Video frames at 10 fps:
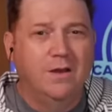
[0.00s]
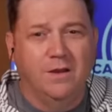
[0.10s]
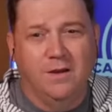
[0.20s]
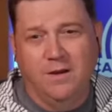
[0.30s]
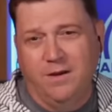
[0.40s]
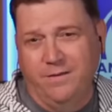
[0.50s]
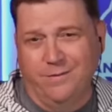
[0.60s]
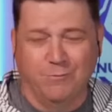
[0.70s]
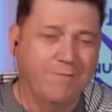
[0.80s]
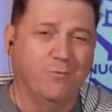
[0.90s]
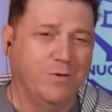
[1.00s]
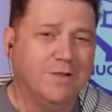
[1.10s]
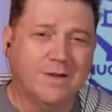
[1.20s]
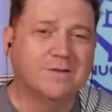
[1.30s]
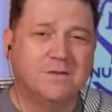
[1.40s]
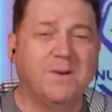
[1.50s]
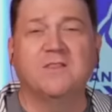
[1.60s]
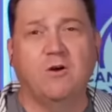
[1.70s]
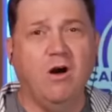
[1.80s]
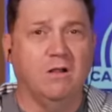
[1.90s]
and the referee elected to make
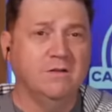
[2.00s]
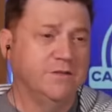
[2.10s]
the call.